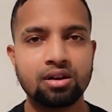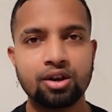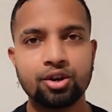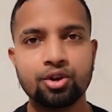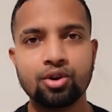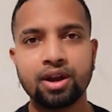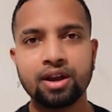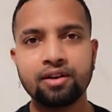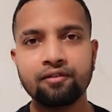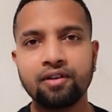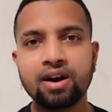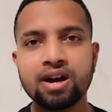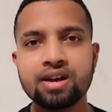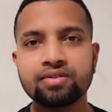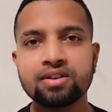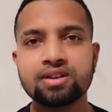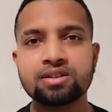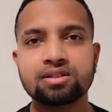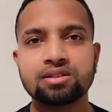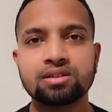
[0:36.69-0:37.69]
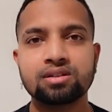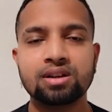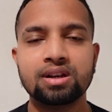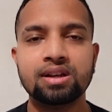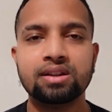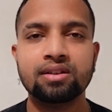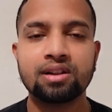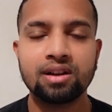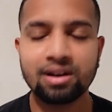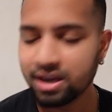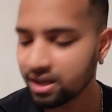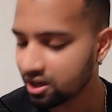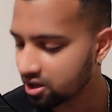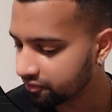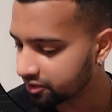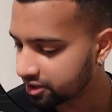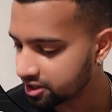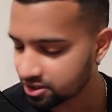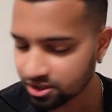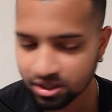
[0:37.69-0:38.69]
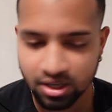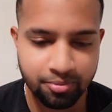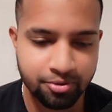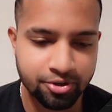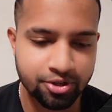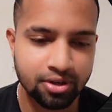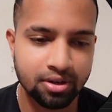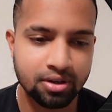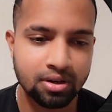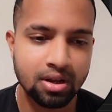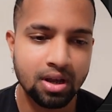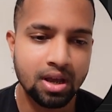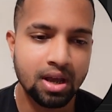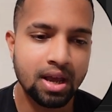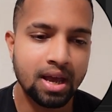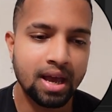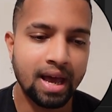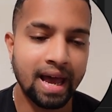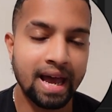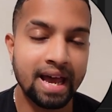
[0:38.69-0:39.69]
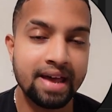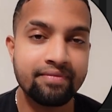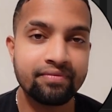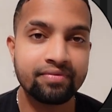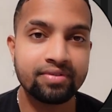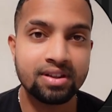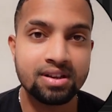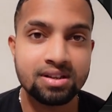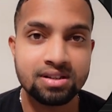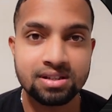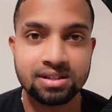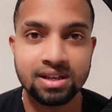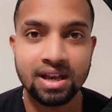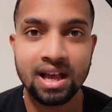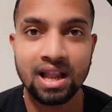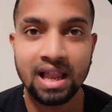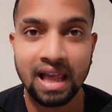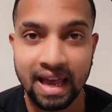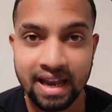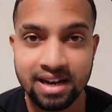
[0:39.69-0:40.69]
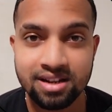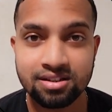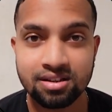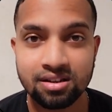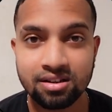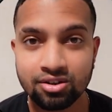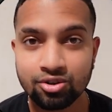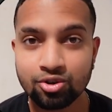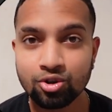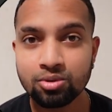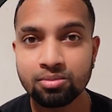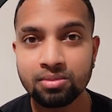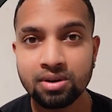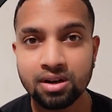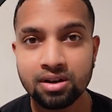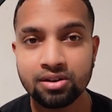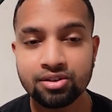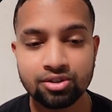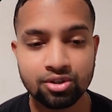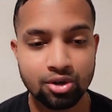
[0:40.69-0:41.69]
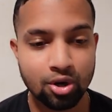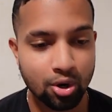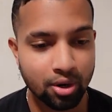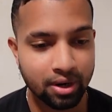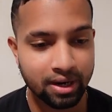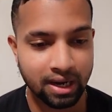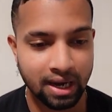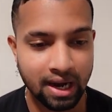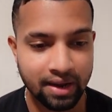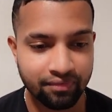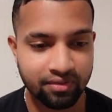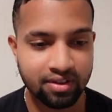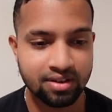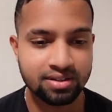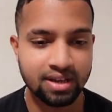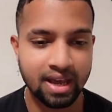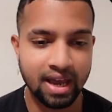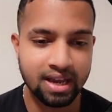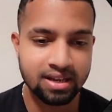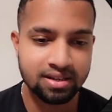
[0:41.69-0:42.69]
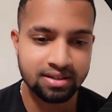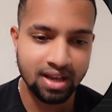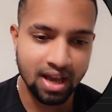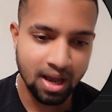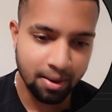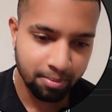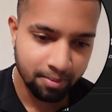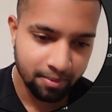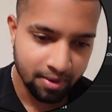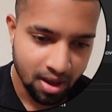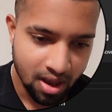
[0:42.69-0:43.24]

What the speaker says: You can find this in the link of the description, and this sale ends in 2 months, so get this ASAP.